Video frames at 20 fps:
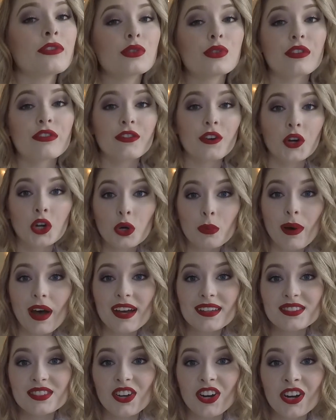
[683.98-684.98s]
you a
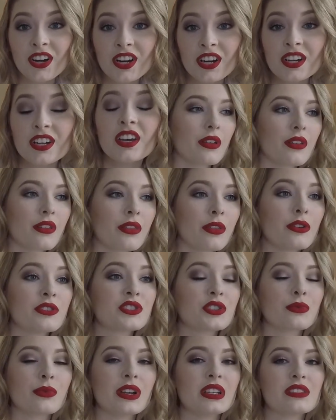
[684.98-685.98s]
PhotoPass card.
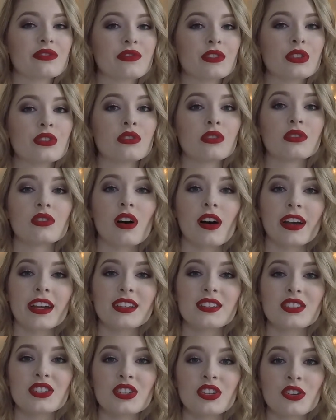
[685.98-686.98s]
Those are ways for you to log
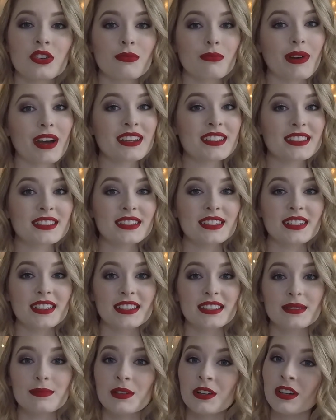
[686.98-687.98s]
into your My Disney
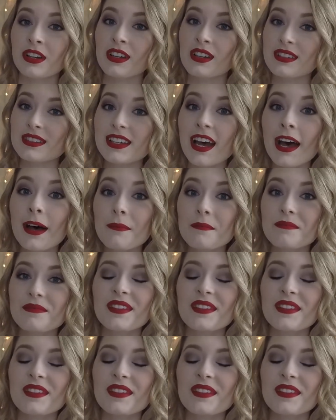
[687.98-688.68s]
Experience app,